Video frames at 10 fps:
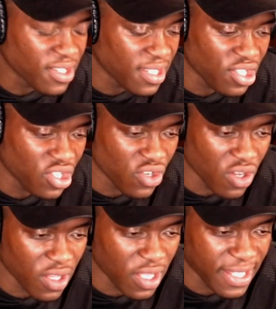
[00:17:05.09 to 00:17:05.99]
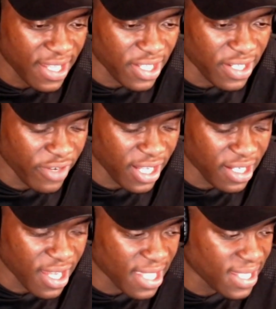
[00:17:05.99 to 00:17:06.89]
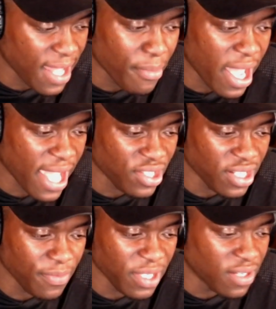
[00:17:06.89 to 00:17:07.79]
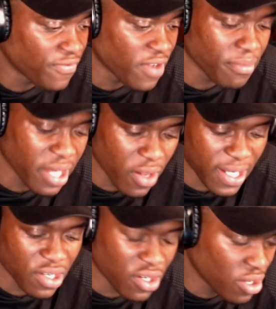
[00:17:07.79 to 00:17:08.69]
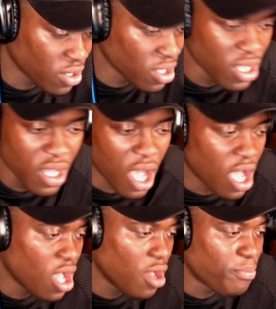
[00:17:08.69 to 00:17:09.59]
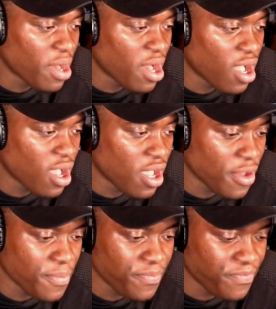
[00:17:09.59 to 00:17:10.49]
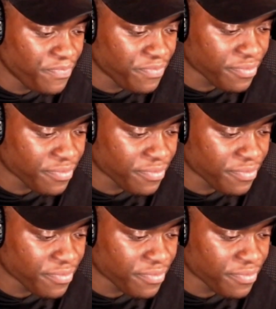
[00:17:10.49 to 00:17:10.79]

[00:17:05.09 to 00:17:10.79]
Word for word: Look at the shot. It's actually really nice. That might actually be the thumbnail. I don't know. Uh, but um,